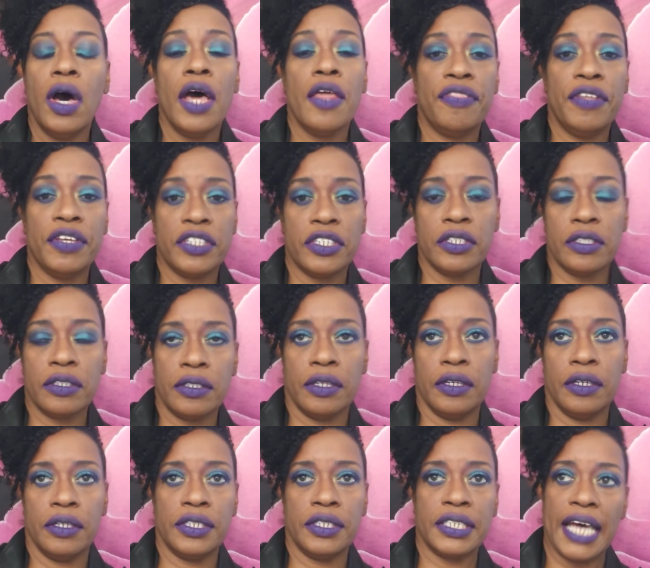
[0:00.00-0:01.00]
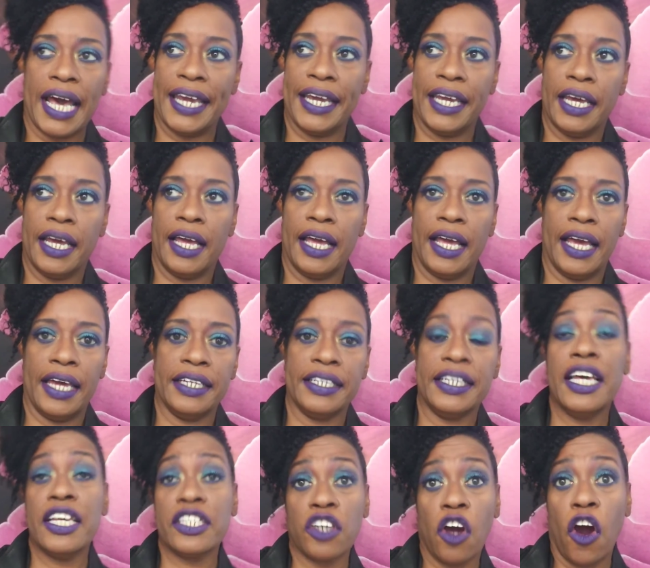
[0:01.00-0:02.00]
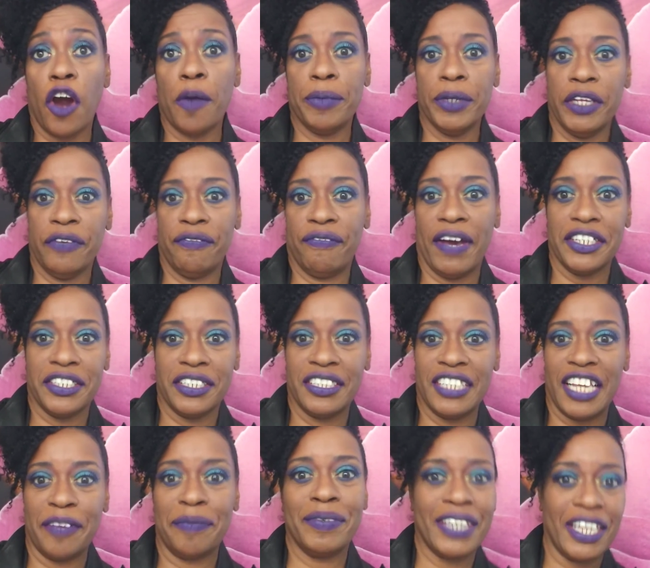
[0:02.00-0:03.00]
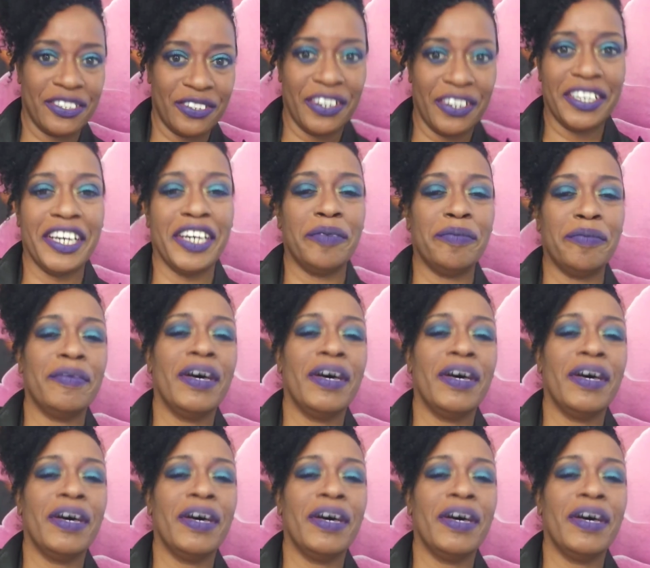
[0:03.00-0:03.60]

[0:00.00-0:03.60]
this is the site, and it is RBD Fashion Life, but that's going to come.